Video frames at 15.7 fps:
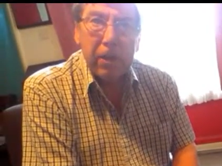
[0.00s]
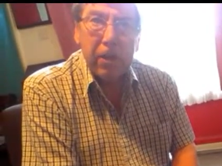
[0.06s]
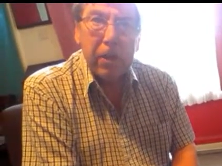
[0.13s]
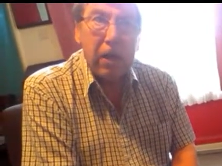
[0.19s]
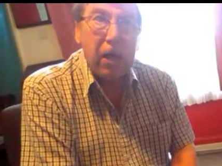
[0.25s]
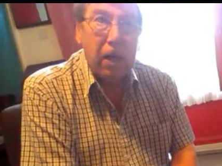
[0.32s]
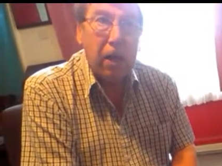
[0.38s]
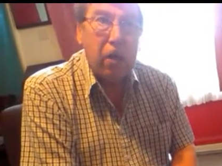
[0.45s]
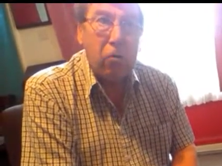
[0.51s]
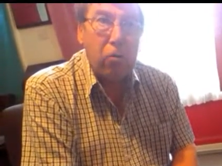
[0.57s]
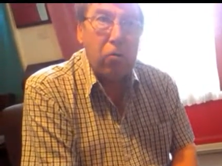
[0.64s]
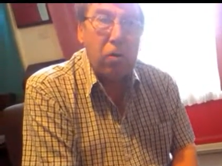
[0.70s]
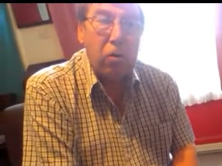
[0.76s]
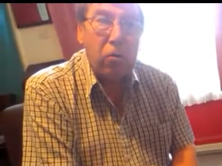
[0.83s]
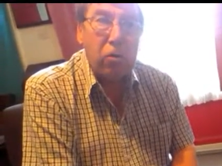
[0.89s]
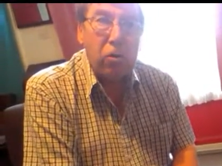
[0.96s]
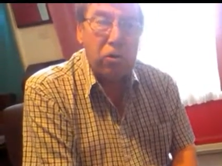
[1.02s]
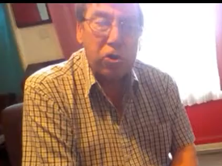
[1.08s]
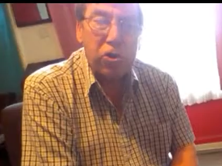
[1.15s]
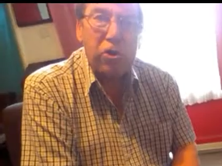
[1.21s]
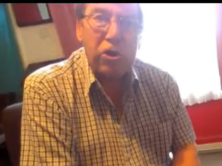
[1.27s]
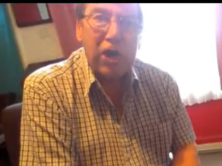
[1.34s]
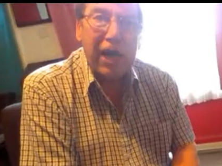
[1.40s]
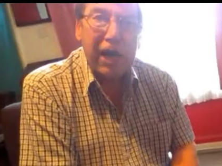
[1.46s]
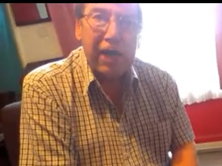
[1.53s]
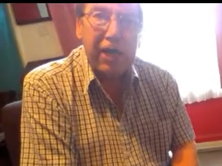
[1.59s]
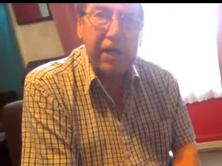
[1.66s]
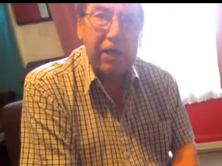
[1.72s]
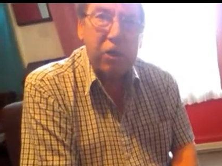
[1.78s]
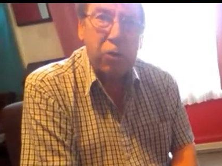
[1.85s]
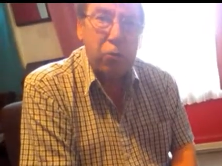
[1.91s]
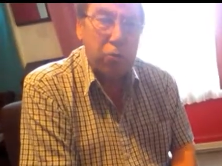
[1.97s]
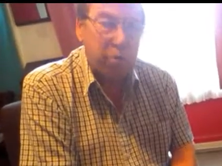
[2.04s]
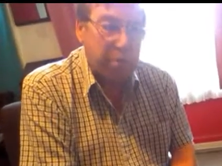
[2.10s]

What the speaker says: Yeah, local societies would